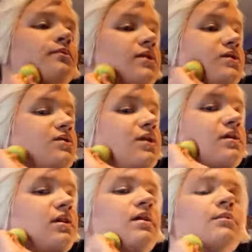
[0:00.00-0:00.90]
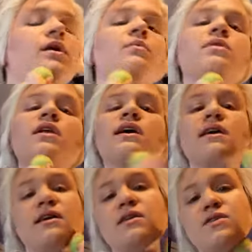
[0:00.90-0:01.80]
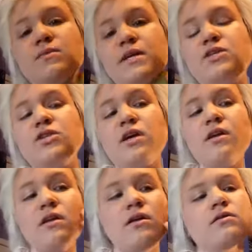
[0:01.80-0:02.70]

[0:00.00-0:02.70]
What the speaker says: you see that I'm applying it to my chin